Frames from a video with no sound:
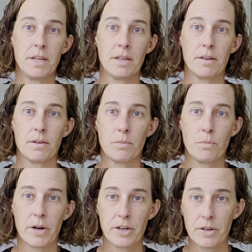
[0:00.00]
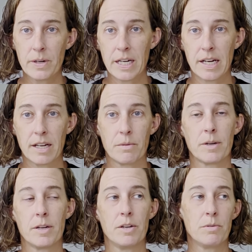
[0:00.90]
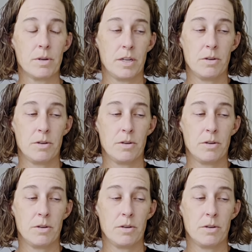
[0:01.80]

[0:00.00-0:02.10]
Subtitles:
be where you're at, where you